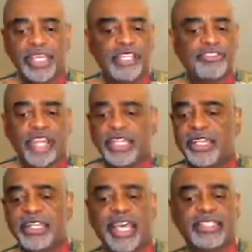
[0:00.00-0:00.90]
Then try
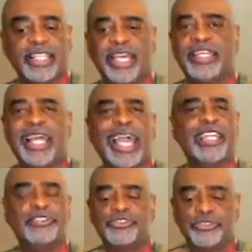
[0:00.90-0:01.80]
to let that
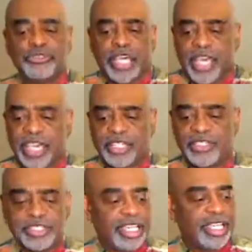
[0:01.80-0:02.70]
light and truth
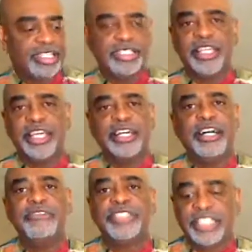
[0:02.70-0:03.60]
extend until it
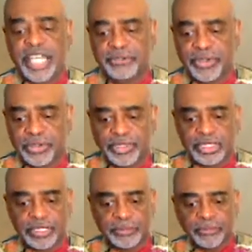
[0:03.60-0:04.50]
covers that
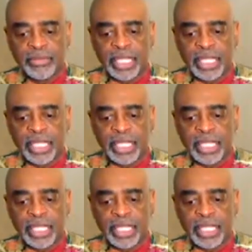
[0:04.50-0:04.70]
person.